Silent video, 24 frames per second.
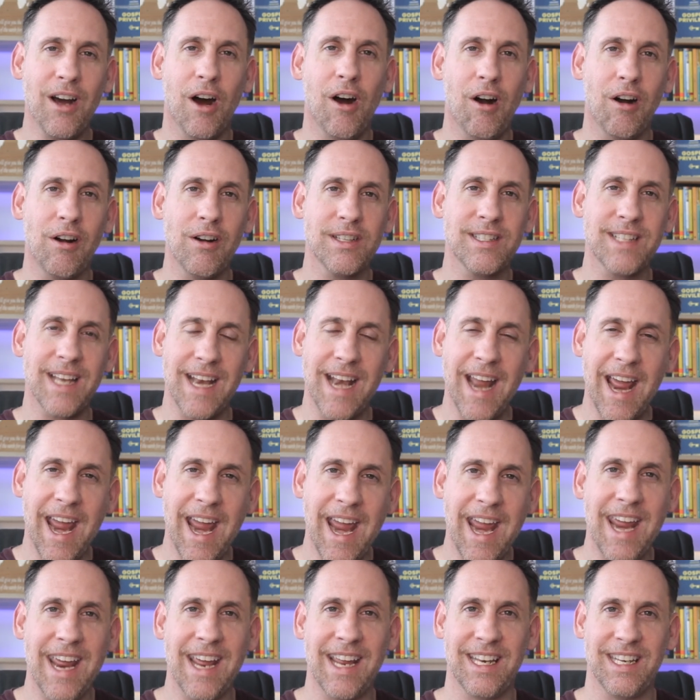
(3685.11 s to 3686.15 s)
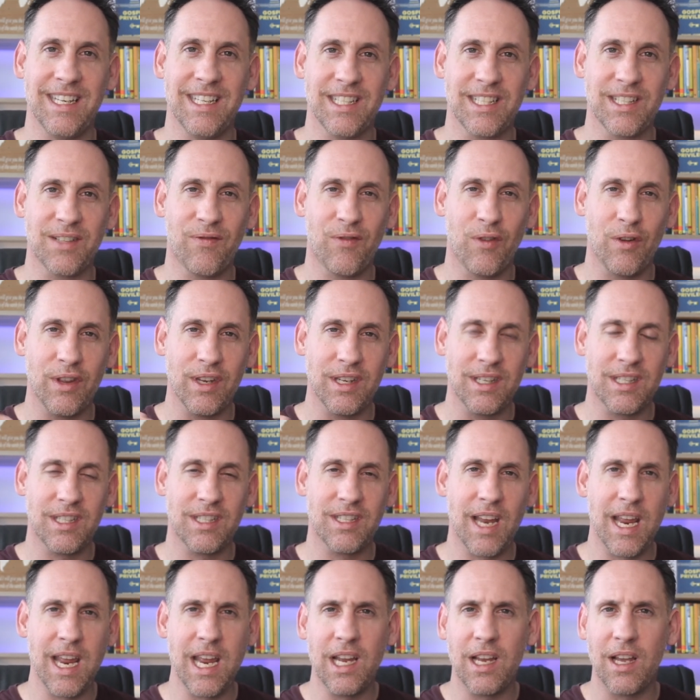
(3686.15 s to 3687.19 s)
hearts and hands for the
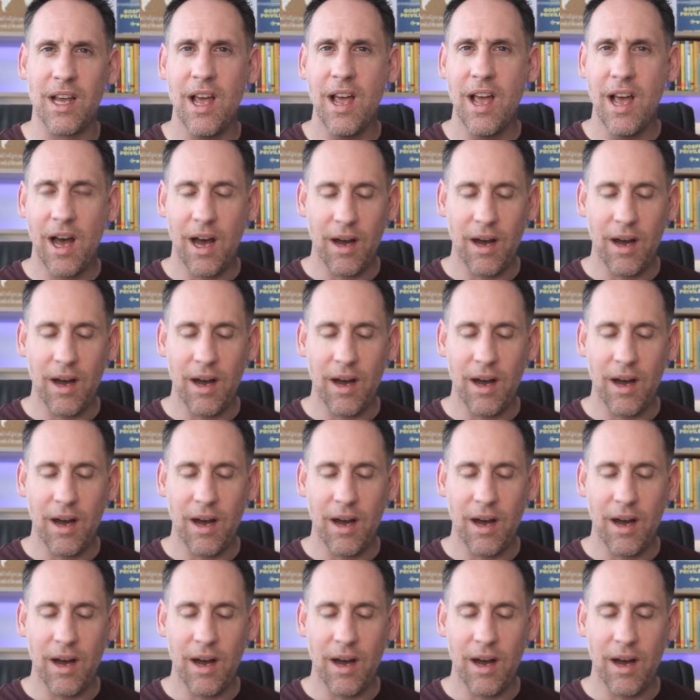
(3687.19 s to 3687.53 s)
sake